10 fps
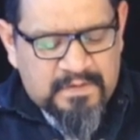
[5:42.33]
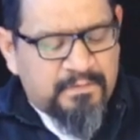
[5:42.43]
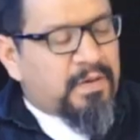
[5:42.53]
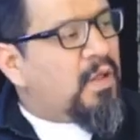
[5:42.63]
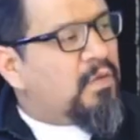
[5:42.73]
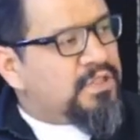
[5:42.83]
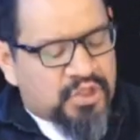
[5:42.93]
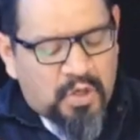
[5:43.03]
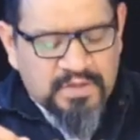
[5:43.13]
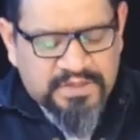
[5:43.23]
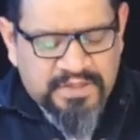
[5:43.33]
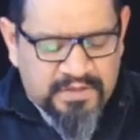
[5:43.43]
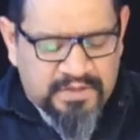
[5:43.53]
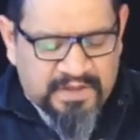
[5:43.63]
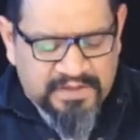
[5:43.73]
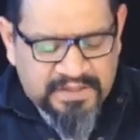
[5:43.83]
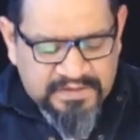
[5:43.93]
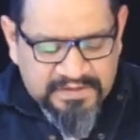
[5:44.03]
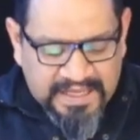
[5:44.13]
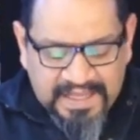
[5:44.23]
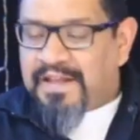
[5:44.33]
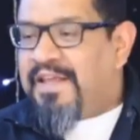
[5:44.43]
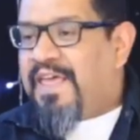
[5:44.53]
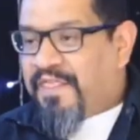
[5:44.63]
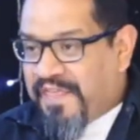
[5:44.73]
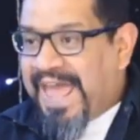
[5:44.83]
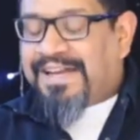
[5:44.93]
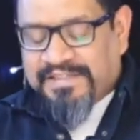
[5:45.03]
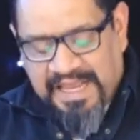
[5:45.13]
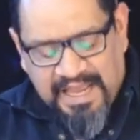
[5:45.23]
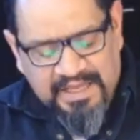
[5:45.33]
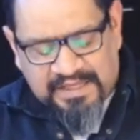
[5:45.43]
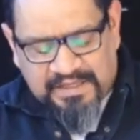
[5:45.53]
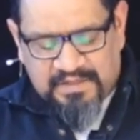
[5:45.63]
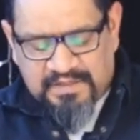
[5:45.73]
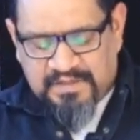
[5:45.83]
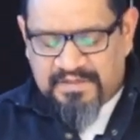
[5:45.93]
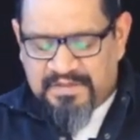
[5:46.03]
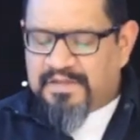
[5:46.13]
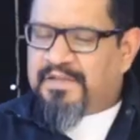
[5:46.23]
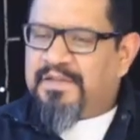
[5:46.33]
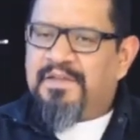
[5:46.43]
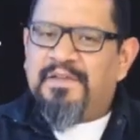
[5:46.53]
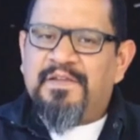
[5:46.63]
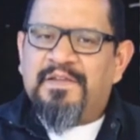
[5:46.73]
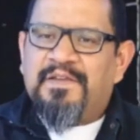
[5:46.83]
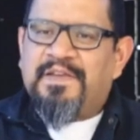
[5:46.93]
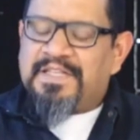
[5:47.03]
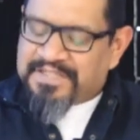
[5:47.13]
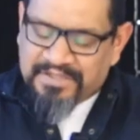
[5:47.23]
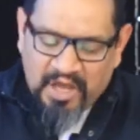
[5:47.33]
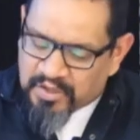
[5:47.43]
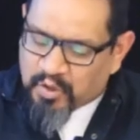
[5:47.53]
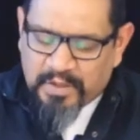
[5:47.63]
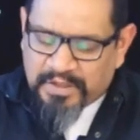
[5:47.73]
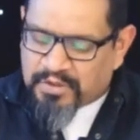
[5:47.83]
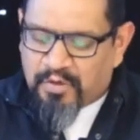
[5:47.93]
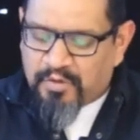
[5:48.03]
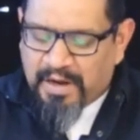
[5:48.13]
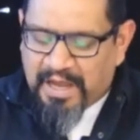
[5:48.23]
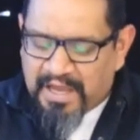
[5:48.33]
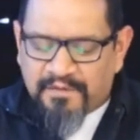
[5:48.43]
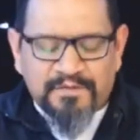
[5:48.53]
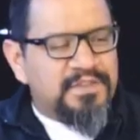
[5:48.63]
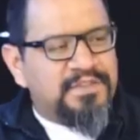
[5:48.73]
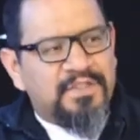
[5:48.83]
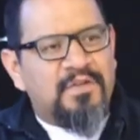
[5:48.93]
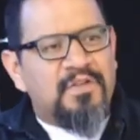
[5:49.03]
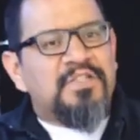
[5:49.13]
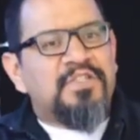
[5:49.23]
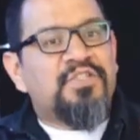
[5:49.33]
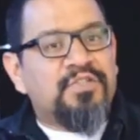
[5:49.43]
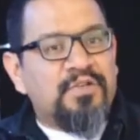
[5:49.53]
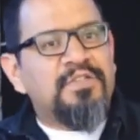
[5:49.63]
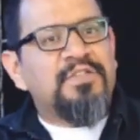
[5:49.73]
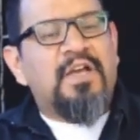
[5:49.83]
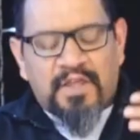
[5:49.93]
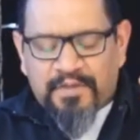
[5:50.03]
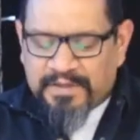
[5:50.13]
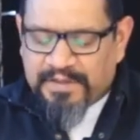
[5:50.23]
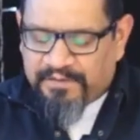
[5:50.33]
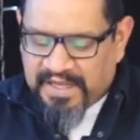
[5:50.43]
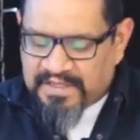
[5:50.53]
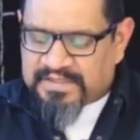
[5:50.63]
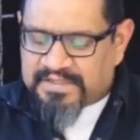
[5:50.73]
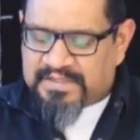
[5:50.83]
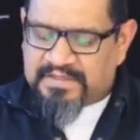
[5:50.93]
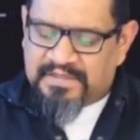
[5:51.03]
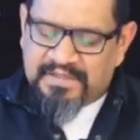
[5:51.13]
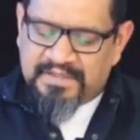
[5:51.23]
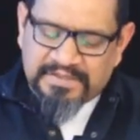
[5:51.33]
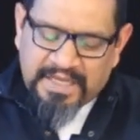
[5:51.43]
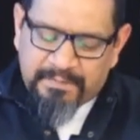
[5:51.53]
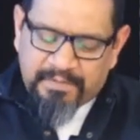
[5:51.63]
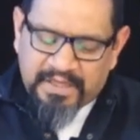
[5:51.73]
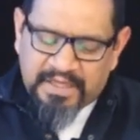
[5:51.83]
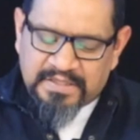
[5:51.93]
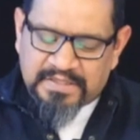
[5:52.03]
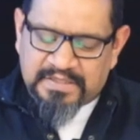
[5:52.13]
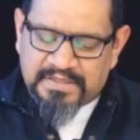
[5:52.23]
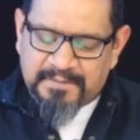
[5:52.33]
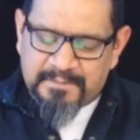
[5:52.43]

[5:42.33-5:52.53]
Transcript: Paul will show us here that the, that, that day, it's not going to arrive until certain other events take place.